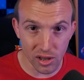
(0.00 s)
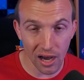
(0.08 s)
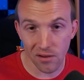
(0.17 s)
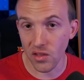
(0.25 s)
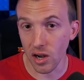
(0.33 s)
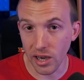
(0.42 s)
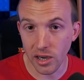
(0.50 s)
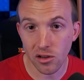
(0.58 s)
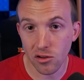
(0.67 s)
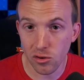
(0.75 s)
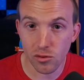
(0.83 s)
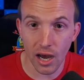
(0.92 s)
have the link
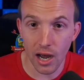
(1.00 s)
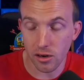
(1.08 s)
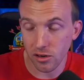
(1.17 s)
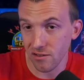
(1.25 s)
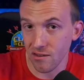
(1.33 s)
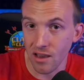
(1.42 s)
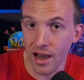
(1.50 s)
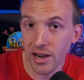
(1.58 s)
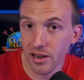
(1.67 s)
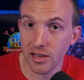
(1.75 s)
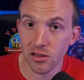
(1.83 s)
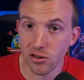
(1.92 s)
to that
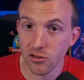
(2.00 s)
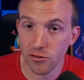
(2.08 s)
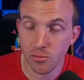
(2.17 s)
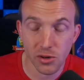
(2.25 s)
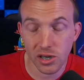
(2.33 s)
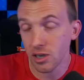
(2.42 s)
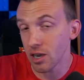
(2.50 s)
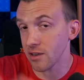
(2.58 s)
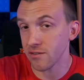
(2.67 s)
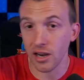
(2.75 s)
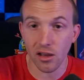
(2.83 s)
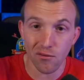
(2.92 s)
site in the description in
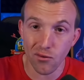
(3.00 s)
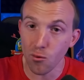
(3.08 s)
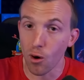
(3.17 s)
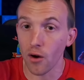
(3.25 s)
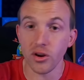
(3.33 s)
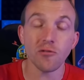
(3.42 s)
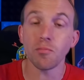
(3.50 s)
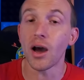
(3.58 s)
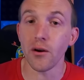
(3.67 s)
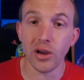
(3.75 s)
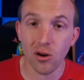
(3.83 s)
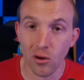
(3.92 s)
case any of you are
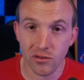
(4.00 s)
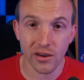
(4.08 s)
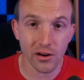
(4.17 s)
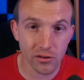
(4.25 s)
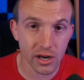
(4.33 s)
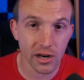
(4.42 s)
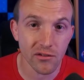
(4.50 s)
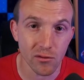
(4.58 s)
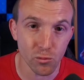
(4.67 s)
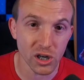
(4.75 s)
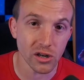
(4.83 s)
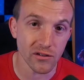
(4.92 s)
aspiring content creators and
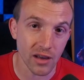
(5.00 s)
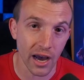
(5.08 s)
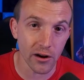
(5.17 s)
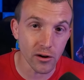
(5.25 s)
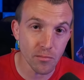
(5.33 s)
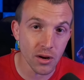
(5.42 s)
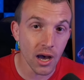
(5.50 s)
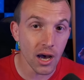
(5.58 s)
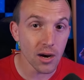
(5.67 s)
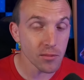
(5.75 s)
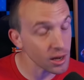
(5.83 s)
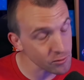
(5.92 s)
wish to sign up,
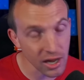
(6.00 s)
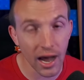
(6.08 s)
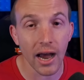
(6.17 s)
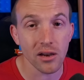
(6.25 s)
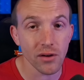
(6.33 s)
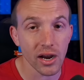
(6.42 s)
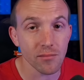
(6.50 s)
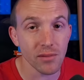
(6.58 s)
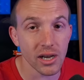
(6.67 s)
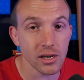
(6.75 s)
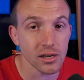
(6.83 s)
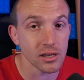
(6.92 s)
but I would highly
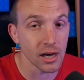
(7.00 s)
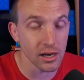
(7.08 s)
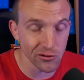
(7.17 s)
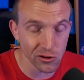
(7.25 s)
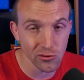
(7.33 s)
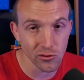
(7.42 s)
recommend that you do